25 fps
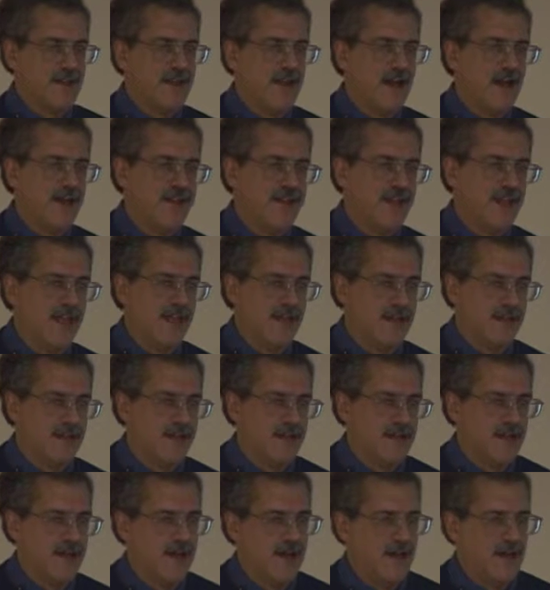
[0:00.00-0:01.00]
I
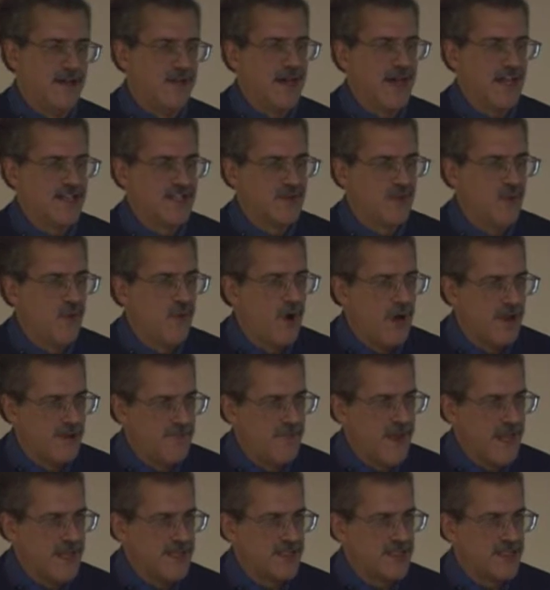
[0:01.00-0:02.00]
think that's one
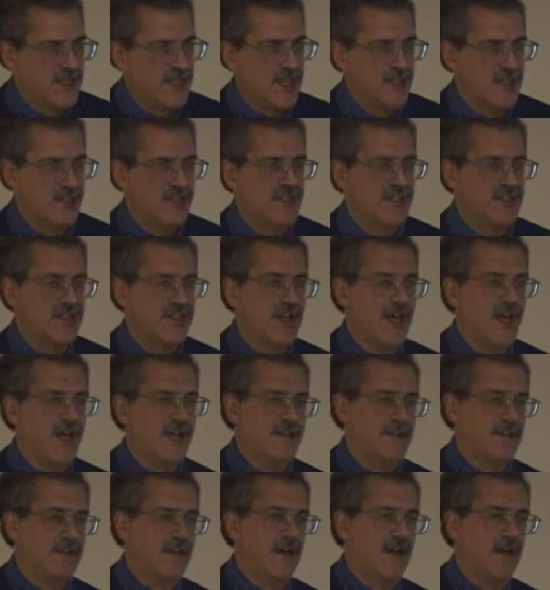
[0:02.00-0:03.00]
message
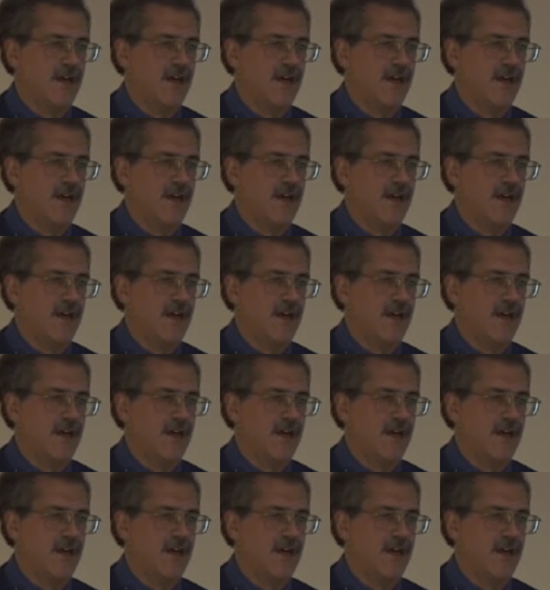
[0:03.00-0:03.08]
that